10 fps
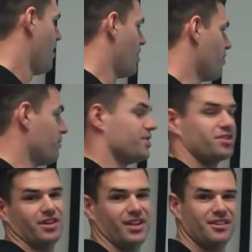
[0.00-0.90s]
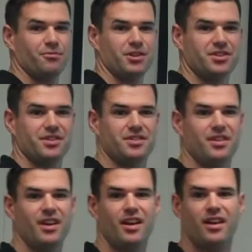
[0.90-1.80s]
on what we should eat, which is uh,
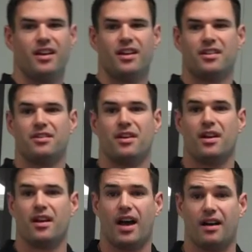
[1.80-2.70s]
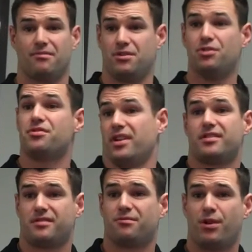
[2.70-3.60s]

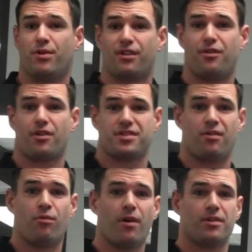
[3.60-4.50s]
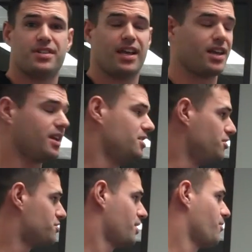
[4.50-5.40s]
nutrients. We want to focus on what we're taking in
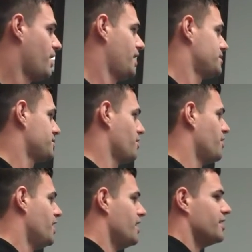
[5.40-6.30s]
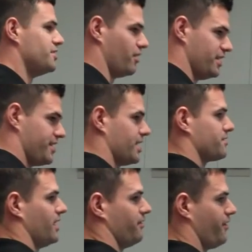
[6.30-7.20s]
nutrient-wise. So don't eat
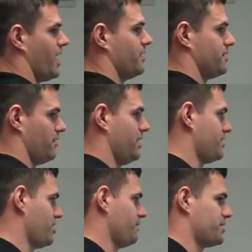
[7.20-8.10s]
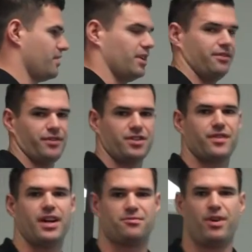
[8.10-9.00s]
saturated fat, don't eat chips, don't eat french
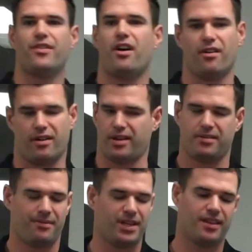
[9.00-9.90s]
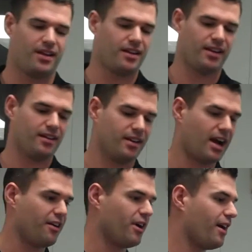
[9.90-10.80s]
fries. We've all heard it. I mean, that,
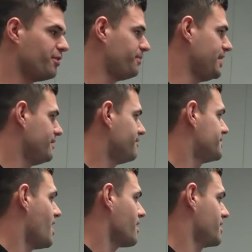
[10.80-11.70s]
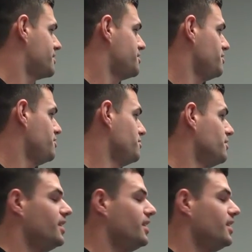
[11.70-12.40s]
I, I would be talking to you